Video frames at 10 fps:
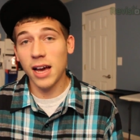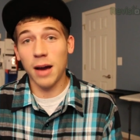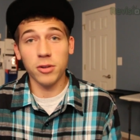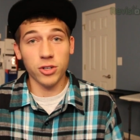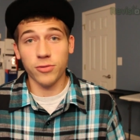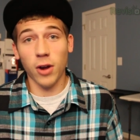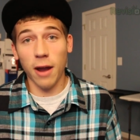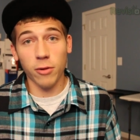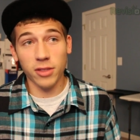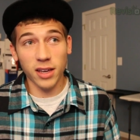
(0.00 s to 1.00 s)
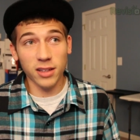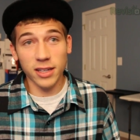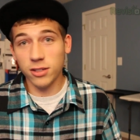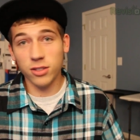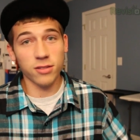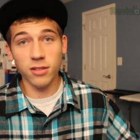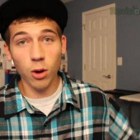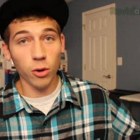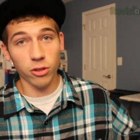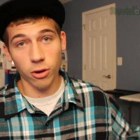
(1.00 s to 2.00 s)
but just for everything, like just
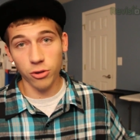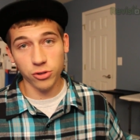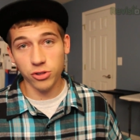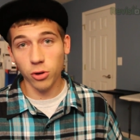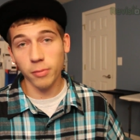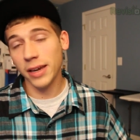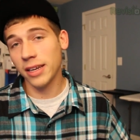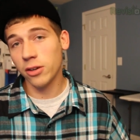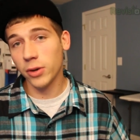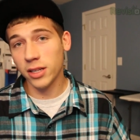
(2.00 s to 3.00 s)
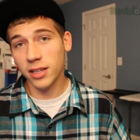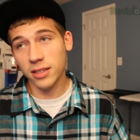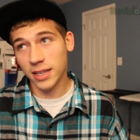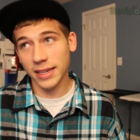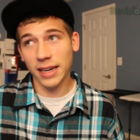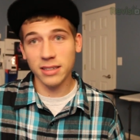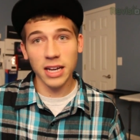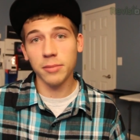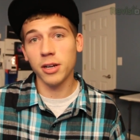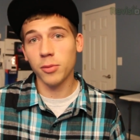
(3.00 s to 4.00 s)
going to the grocery store and making a quick list. Like I can
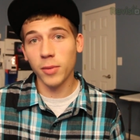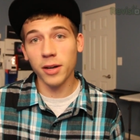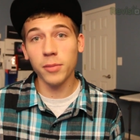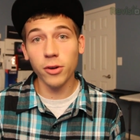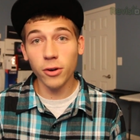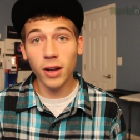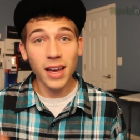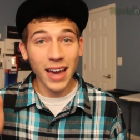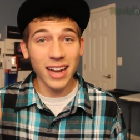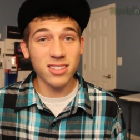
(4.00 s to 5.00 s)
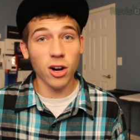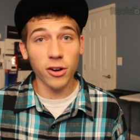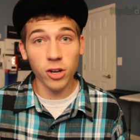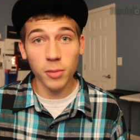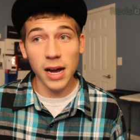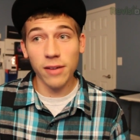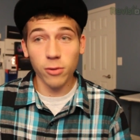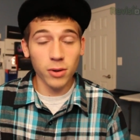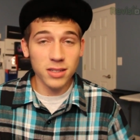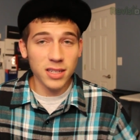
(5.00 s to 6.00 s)
type it up on my computer and it's already on my
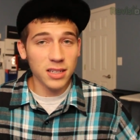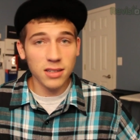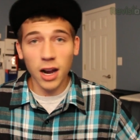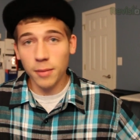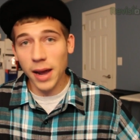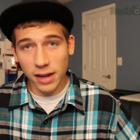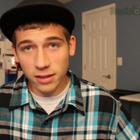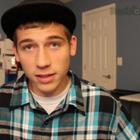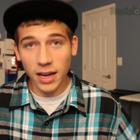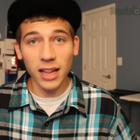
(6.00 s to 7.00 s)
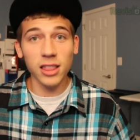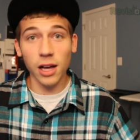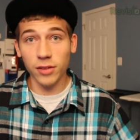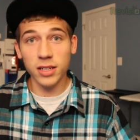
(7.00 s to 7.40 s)
iPhone. It syncs automatically. I love